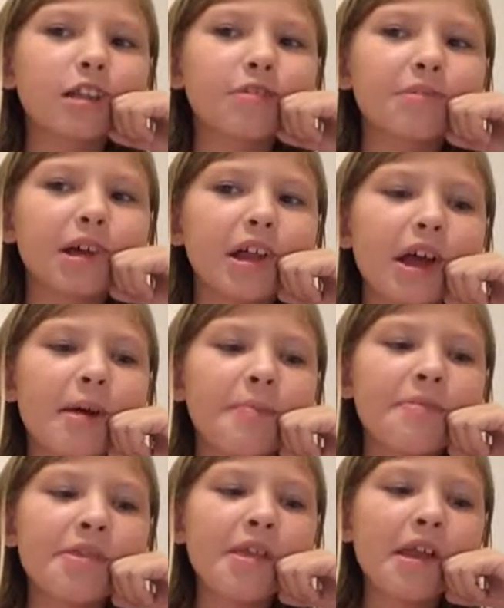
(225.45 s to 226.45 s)
Isabella
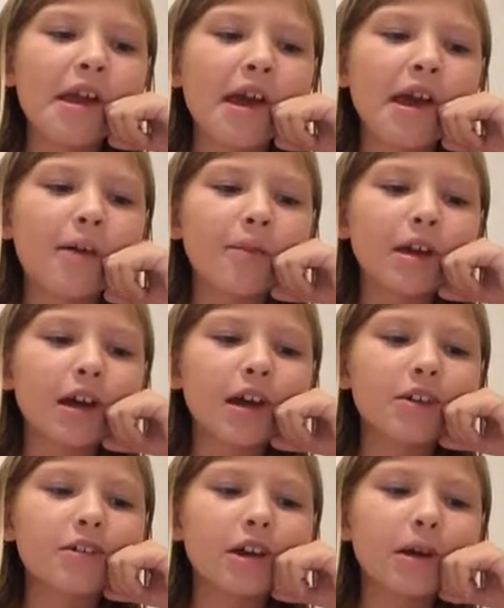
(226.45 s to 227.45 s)
and we
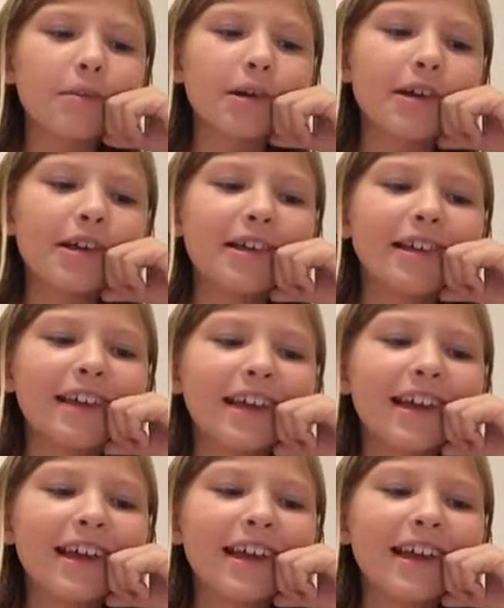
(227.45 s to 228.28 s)
got in trouble.